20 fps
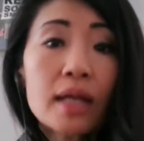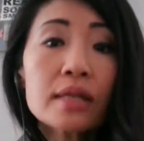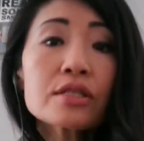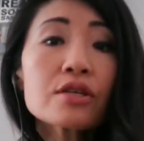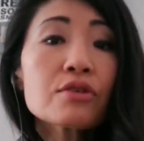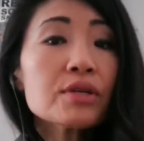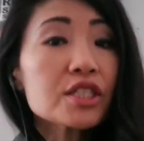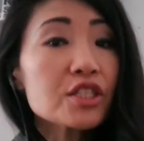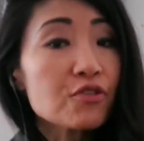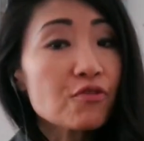
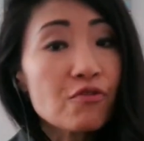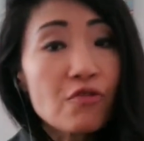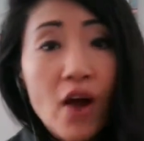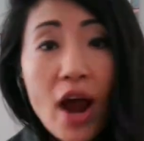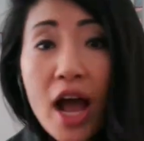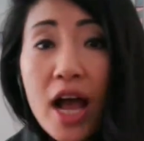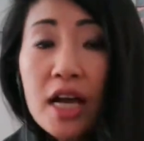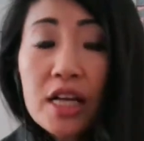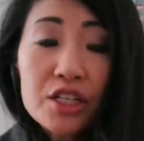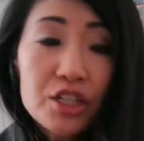So it's
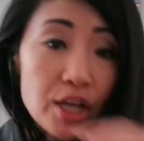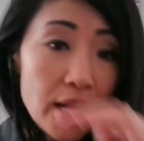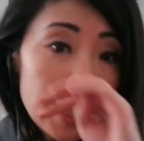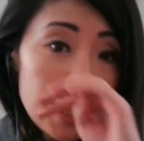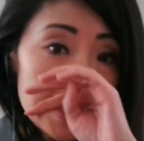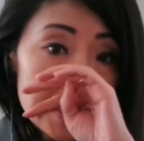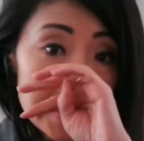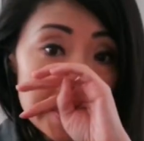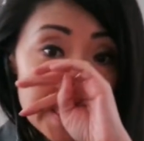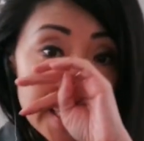fresh,
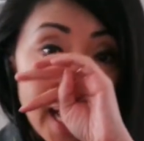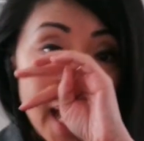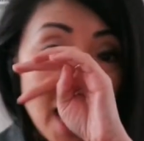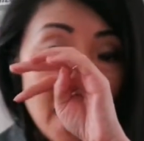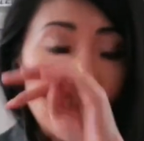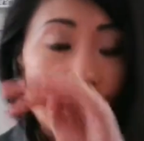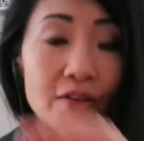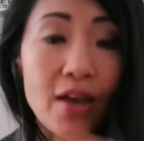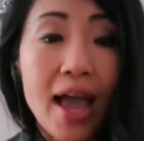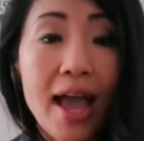it's
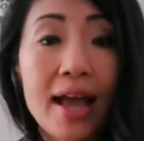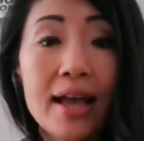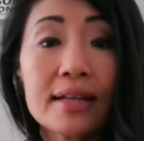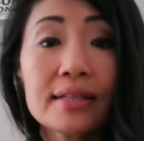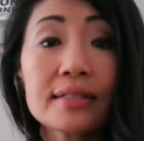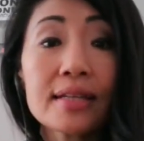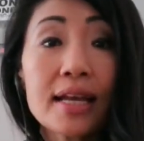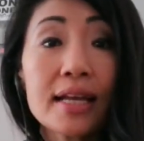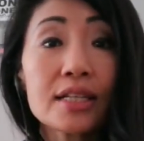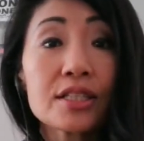safe,
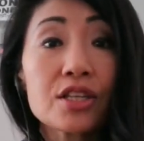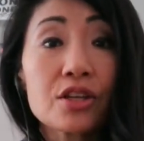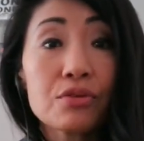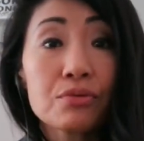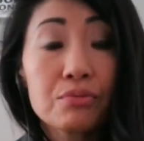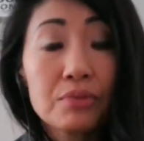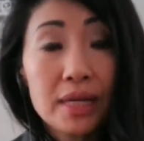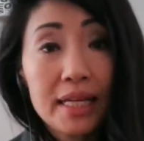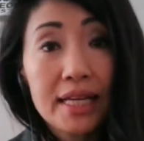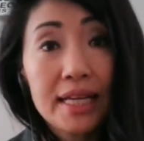and it's
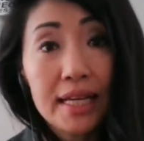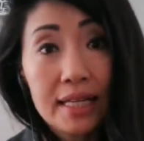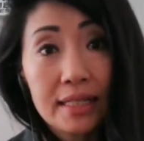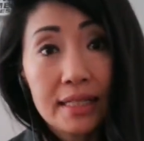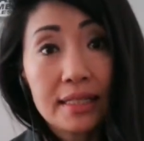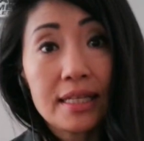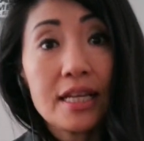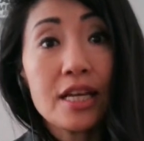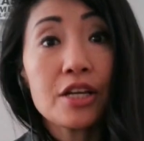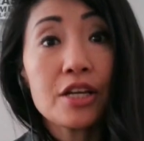really
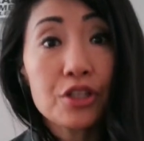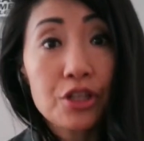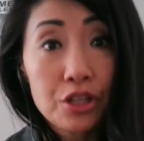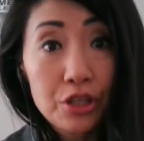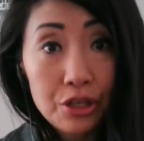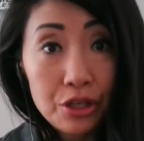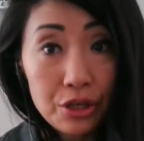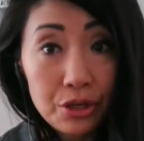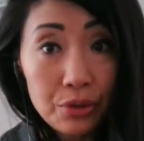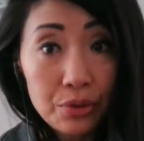easy to
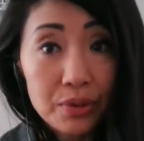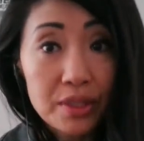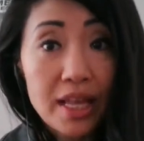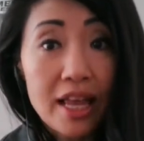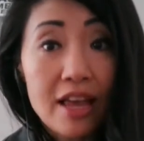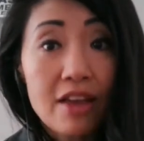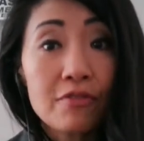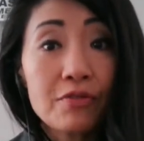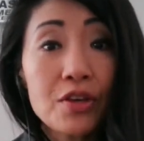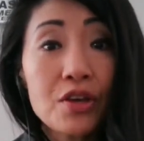use.
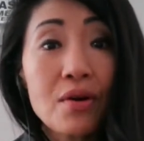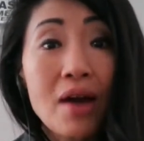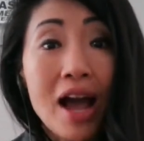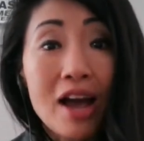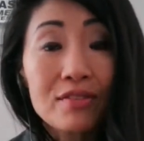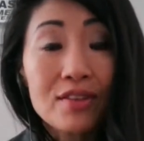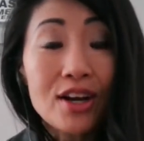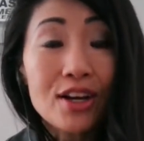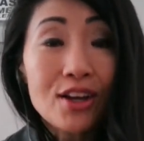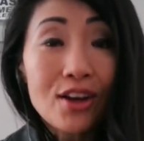If you
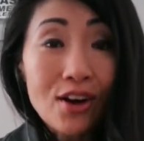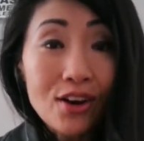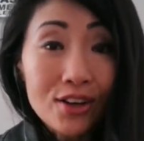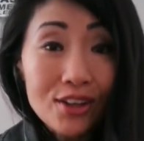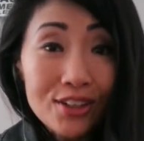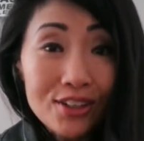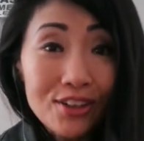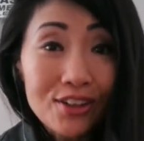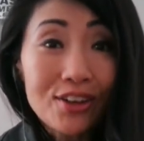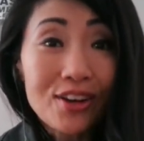have a
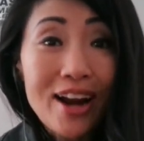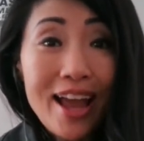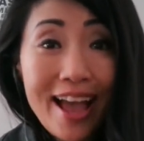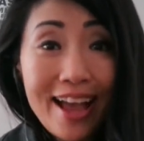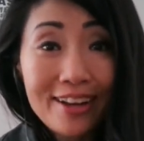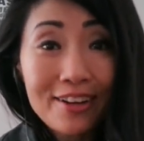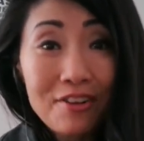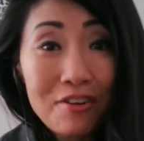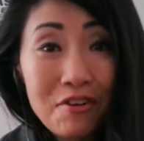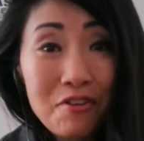gardener
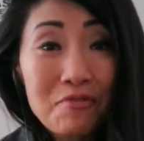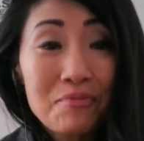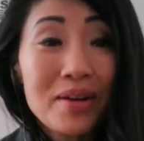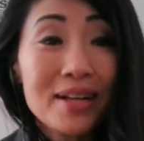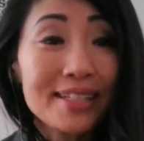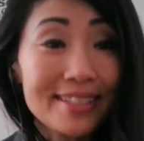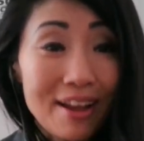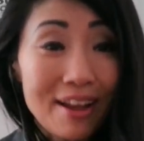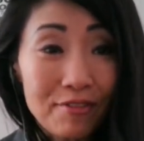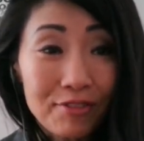at home,
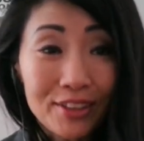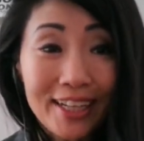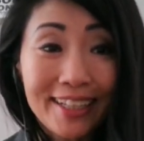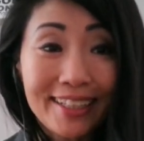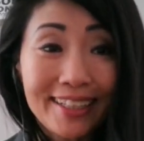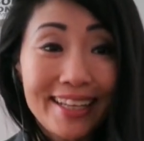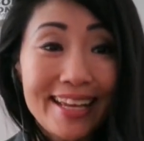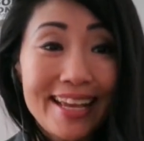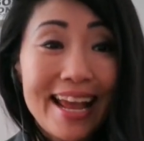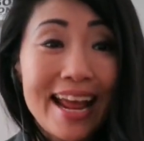
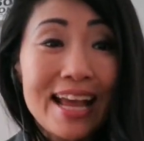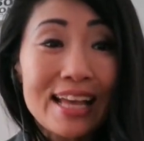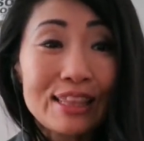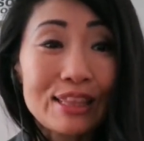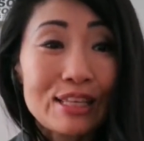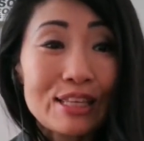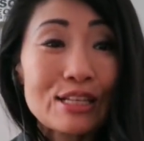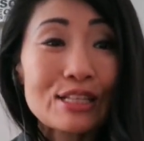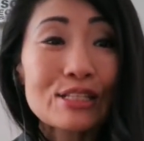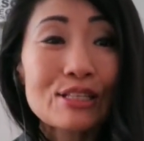definitely
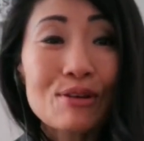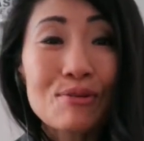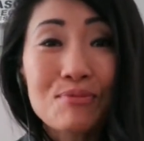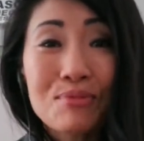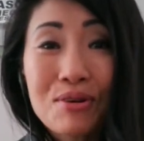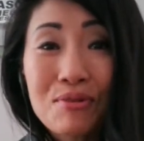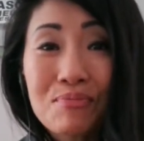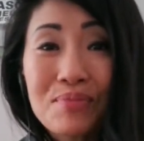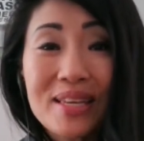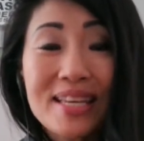this
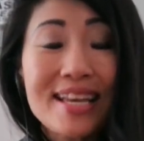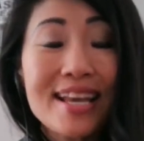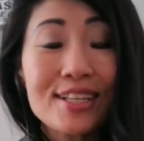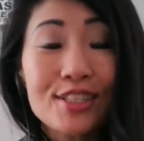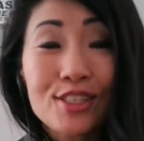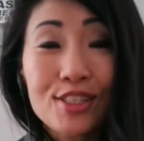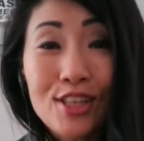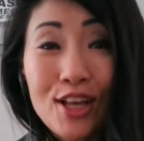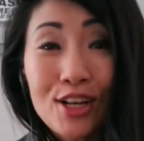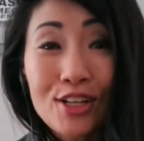will be
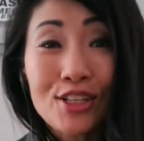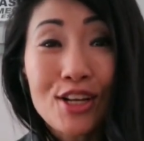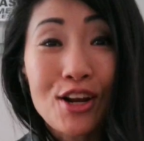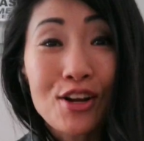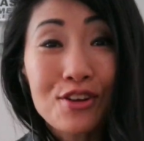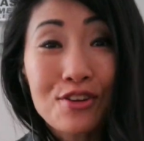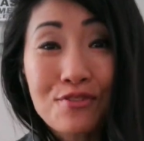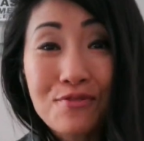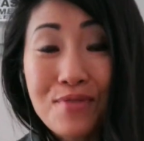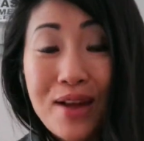such a
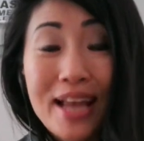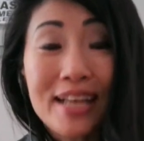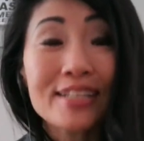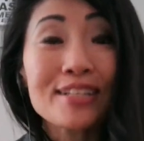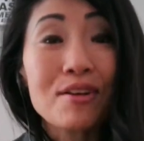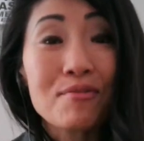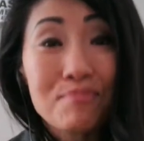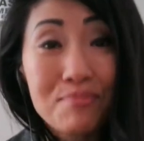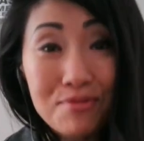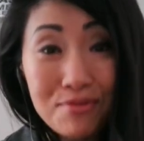
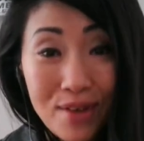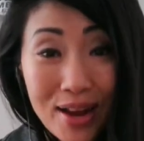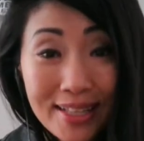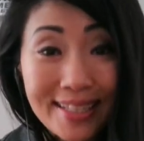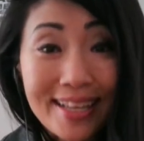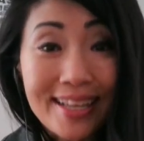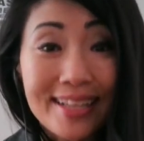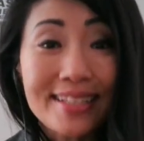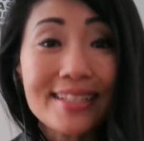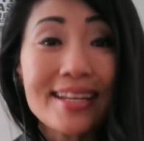great
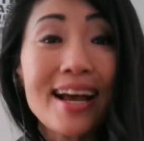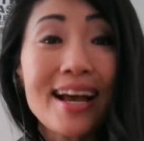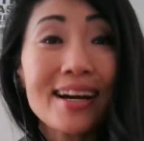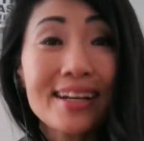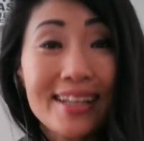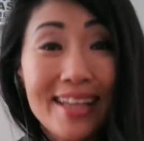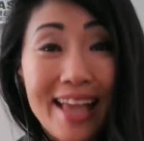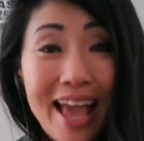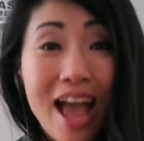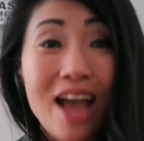present.
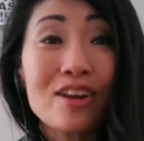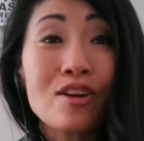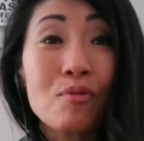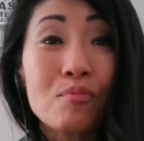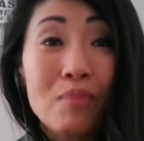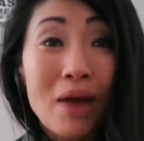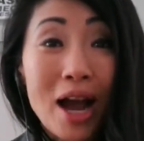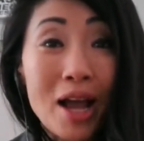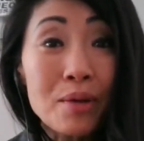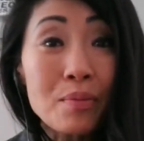
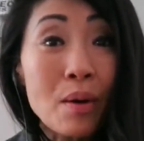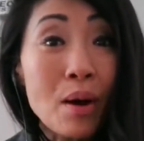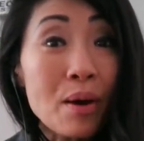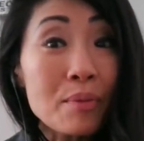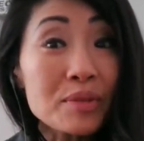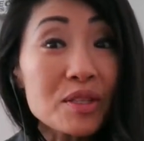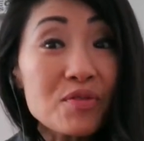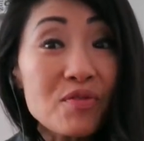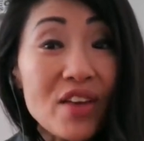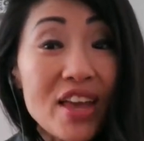Again, my
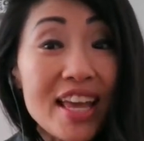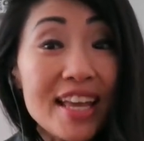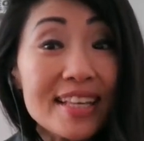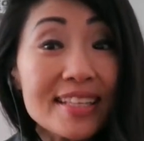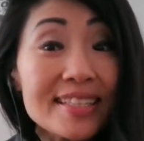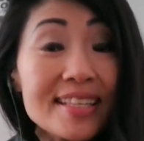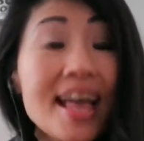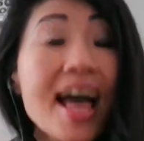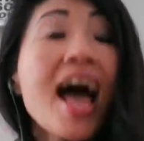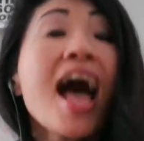mom's
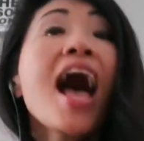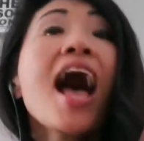face